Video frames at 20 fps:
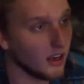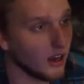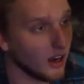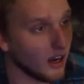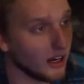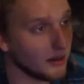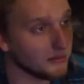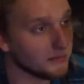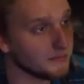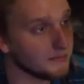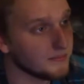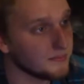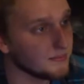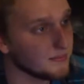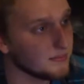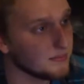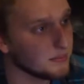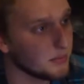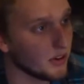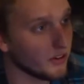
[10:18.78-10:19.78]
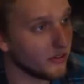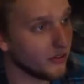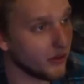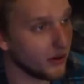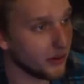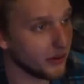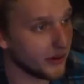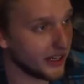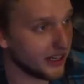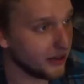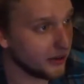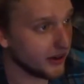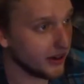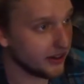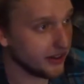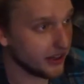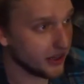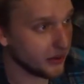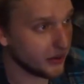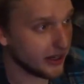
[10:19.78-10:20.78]
Um, before we can do
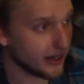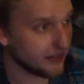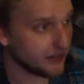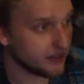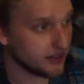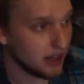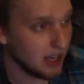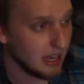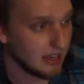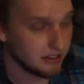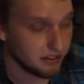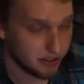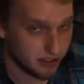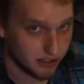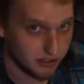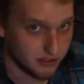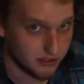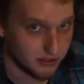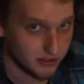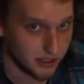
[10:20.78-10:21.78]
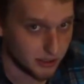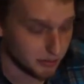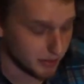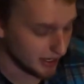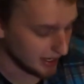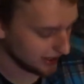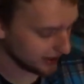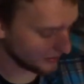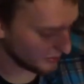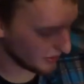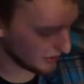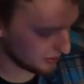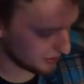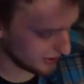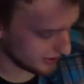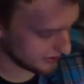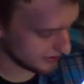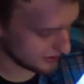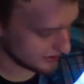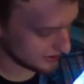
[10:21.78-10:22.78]
anything, we have to enter the bank by
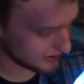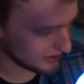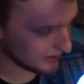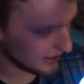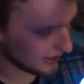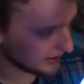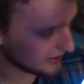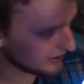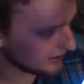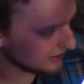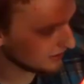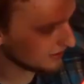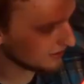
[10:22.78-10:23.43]
pressing select.